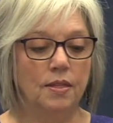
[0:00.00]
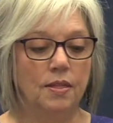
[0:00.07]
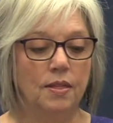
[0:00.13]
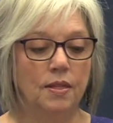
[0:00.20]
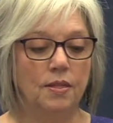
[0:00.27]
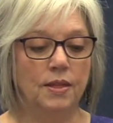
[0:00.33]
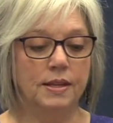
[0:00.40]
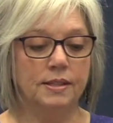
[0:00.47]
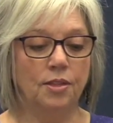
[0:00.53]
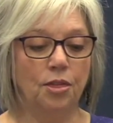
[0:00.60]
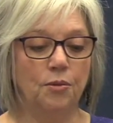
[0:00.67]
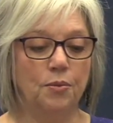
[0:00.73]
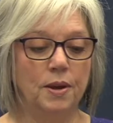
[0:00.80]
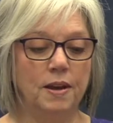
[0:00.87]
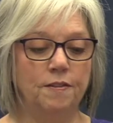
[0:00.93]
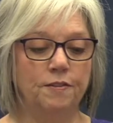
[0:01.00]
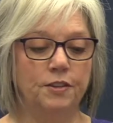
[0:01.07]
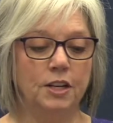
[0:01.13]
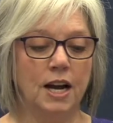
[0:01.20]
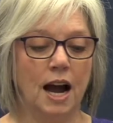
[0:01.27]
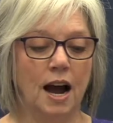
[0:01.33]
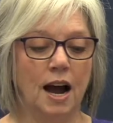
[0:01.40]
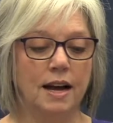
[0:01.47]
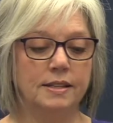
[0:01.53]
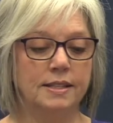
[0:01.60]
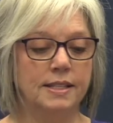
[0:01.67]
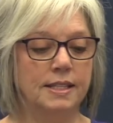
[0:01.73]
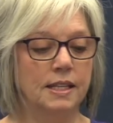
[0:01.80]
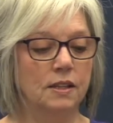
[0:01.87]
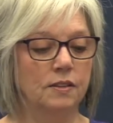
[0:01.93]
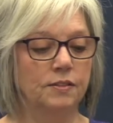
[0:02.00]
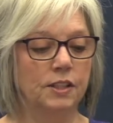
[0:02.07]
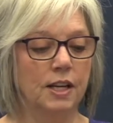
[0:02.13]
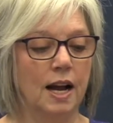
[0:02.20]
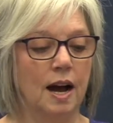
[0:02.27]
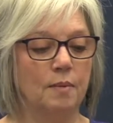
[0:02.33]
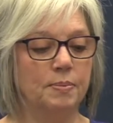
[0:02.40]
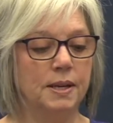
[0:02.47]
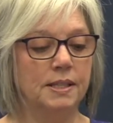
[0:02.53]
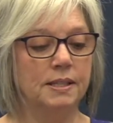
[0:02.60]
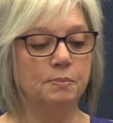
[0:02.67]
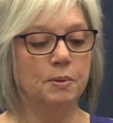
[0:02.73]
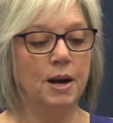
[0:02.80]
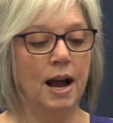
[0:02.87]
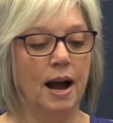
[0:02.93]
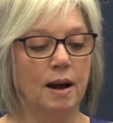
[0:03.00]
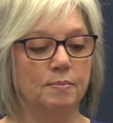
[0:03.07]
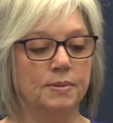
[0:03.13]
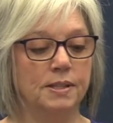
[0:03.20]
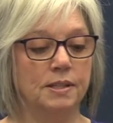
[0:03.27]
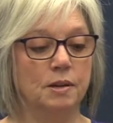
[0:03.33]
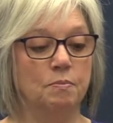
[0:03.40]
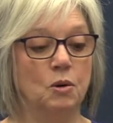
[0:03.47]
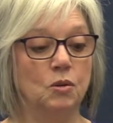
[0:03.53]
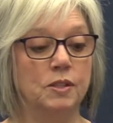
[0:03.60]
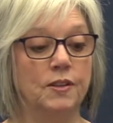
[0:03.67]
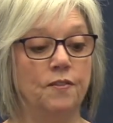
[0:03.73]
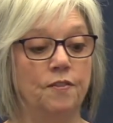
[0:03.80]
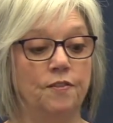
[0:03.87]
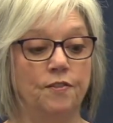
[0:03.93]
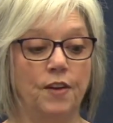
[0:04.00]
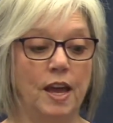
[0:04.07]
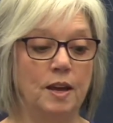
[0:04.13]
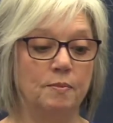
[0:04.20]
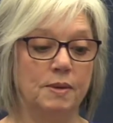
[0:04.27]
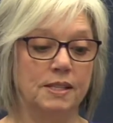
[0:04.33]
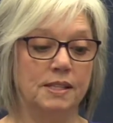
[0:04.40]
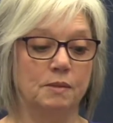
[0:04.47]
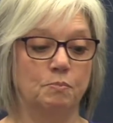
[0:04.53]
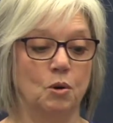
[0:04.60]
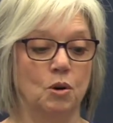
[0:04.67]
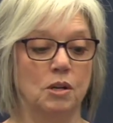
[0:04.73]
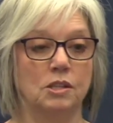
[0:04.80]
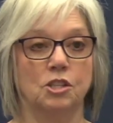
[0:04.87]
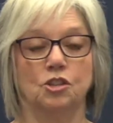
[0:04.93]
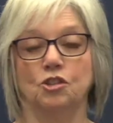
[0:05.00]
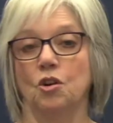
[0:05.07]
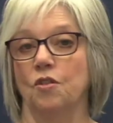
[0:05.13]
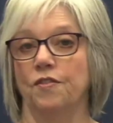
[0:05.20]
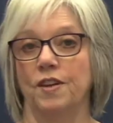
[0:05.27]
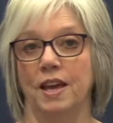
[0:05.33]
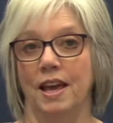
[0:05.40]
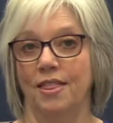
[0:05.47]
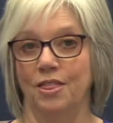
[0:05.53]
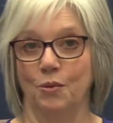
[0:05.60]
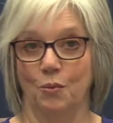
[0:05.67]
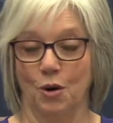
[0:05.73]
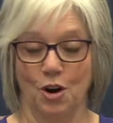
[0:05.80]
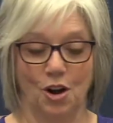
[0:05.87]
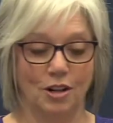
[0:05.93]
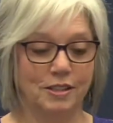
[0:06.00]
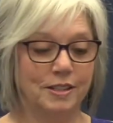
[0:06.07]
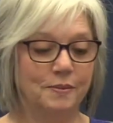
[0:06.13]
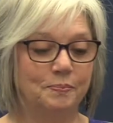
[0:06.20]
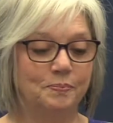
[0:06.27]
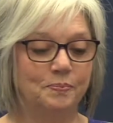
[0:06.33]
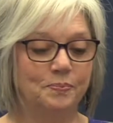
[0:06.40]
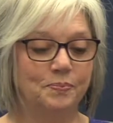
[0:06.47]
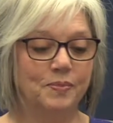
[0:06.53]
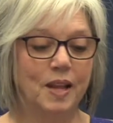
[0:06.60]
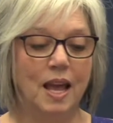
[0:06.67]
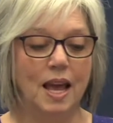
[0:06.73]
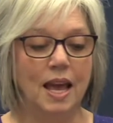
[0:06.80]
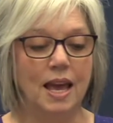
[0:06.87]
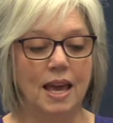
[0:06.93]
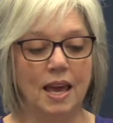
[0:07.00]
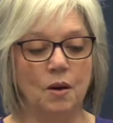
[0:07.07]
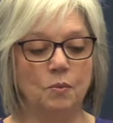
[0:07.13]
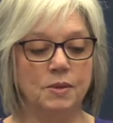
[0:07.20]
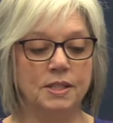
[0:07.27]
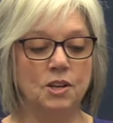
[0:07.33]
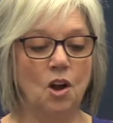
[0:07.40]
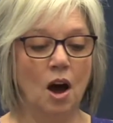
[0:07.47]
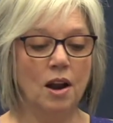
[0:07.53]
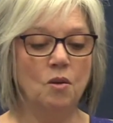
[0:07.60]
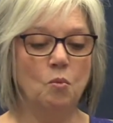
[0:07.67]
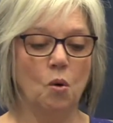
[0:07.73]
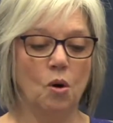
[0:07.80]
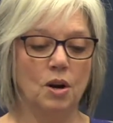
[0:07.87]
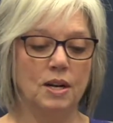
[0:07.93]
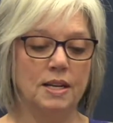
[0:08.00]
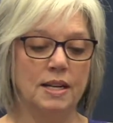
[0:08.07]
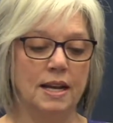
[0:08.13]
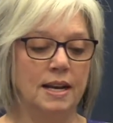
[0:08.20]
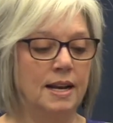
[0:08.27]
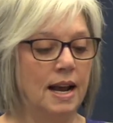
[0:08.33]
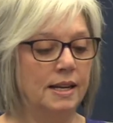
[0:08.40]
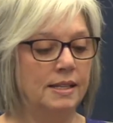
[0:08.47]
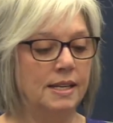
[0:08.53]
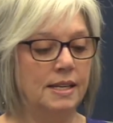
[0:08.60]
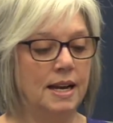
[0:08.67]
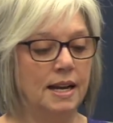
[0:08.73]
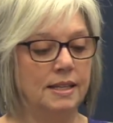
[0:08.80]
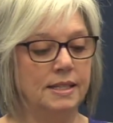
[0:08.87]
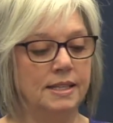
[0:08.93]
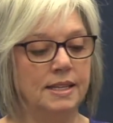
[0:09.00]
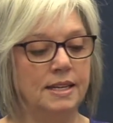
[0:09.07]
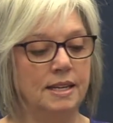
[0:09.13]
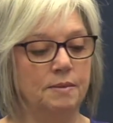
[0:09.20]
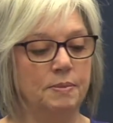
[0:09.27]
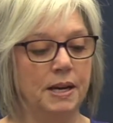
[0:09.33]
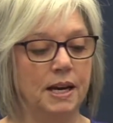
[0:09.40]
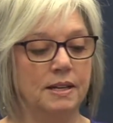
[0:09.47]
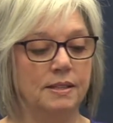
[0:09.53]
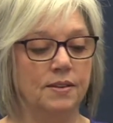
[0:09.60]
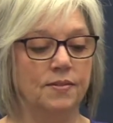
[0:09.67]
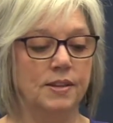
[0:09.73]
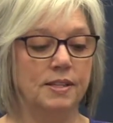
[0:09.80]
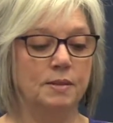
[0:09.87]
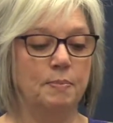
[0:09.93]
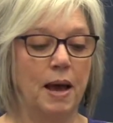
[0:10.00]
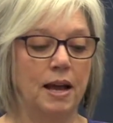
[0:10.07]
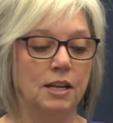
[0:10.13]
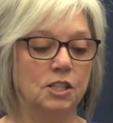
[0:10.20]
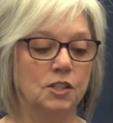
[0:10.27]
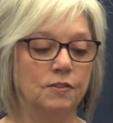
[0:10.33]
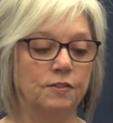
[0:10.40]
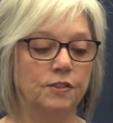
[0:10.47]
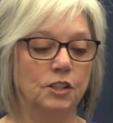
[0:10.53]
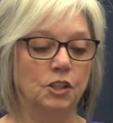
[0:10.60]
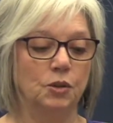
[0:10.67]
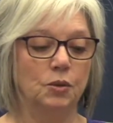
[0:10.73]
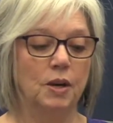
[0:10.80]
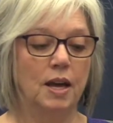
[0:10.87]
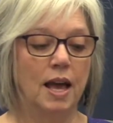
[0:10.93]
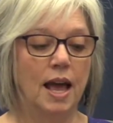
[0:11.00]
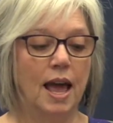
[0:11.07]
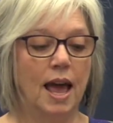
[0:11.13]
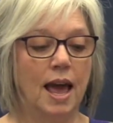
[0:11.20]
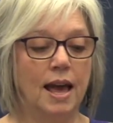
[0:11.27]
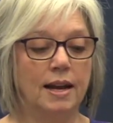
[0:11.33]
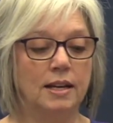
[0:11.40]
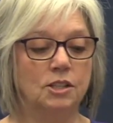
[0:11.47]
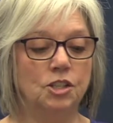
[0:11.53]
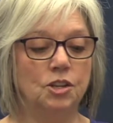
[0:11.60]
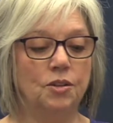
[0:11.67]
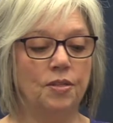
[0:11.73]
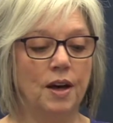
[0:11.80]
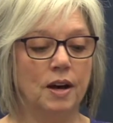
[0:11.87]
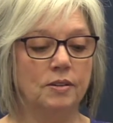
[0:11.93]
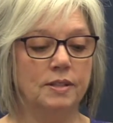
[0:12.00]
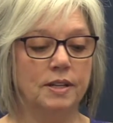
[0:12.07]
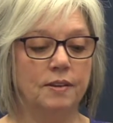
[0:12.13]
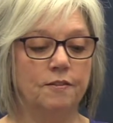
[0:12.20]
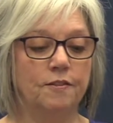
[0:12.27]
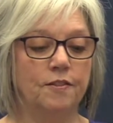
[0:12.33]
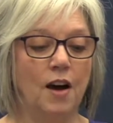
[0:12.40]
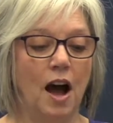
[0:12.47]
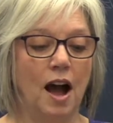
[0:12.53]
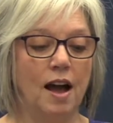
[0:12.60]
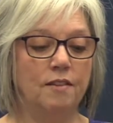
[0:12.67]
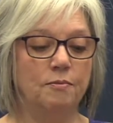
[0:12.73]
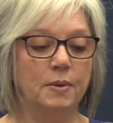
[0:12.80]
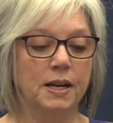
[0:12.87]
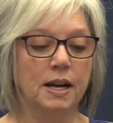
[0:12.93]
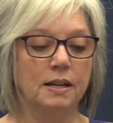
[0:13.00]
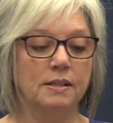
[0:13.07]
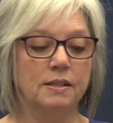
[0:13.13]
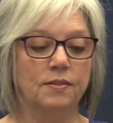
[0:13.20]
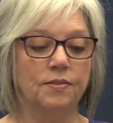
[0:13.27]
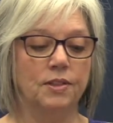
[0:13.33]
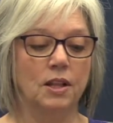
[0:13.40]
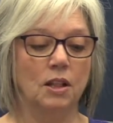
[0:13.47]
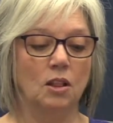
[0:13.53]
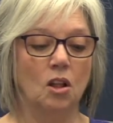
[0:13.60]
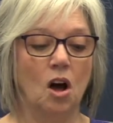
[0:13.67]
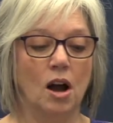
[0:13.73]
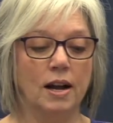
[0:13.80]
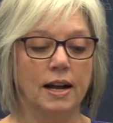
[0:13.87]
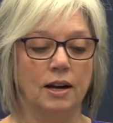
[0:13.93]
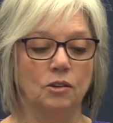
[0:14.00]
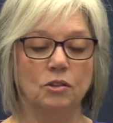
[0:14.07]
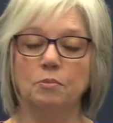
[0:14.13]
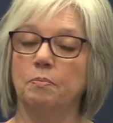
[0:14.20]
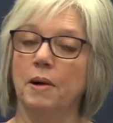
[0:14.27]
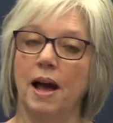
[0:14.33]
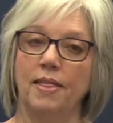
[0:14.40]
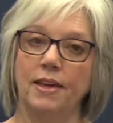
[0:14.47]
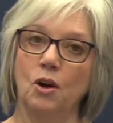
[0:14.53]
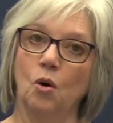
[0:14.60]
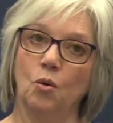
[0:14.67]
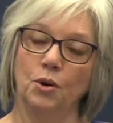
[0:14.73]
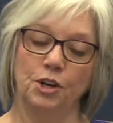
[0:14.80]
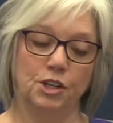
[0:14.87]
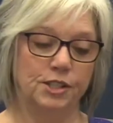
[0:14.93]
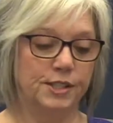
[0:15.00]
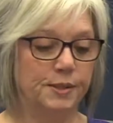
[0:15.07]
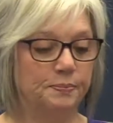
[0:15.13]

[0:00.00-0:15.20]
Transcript: This 3-foot-high silver cup is perhaps the most famous sports trophy in the world. It was not awarded in 1919 because of the Spanish flu, and in 2005 because of the lockout by the owners.